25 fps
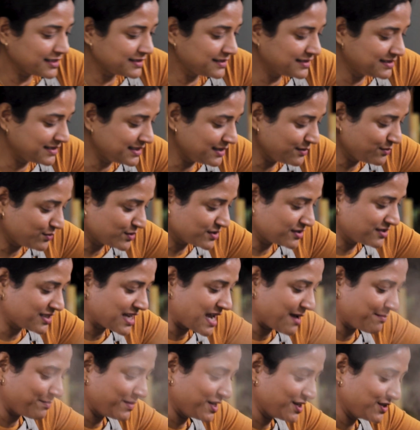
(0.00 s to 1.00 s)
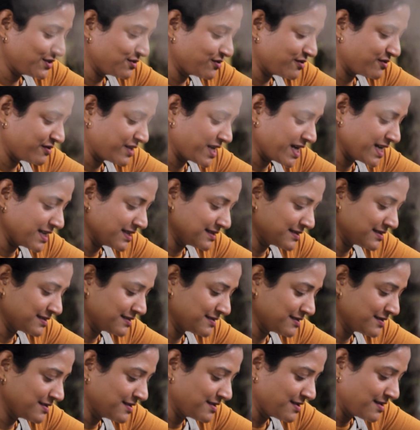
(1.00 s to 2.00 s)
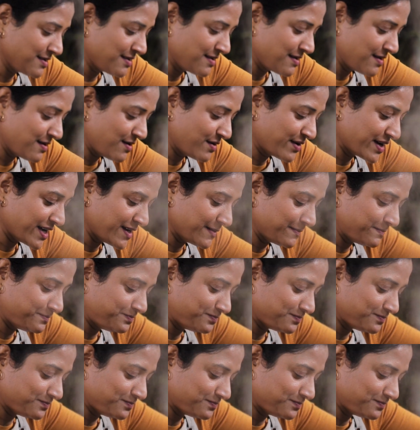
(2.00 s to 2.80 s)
let's see what's happening to our rice. Okay.